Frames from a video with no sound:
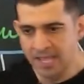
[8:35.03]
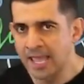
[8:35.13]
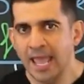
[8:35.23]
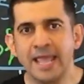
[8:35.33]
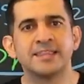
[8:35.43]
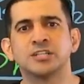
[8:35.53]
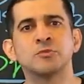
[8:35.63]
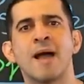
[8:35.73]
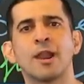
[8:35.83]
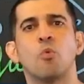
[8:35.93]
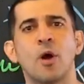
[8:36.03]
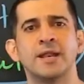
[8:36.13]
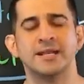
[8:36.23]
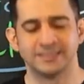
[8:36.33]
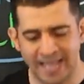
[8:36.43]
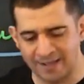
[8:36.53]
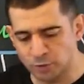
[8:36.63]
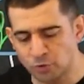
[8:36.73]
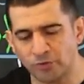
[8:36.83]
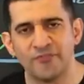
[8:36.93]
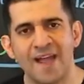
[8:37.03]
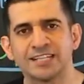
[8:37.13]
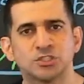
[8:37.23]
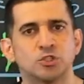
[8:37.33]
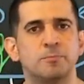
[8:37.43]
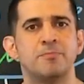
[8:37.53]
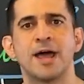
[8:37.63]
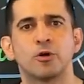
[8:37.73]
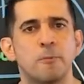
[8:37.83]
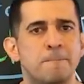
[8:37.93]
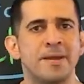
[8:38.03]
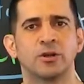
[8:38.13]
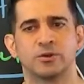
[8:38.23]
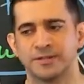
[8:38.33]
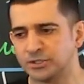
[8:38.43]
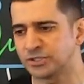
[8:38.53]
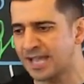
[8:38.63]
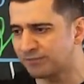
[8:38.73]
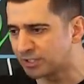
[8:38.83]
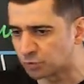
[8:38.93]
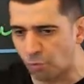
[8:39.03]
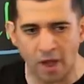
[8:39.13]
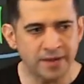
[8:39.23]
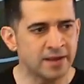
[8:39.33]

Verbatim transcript: the same journey. Somebody's just a little further ahead than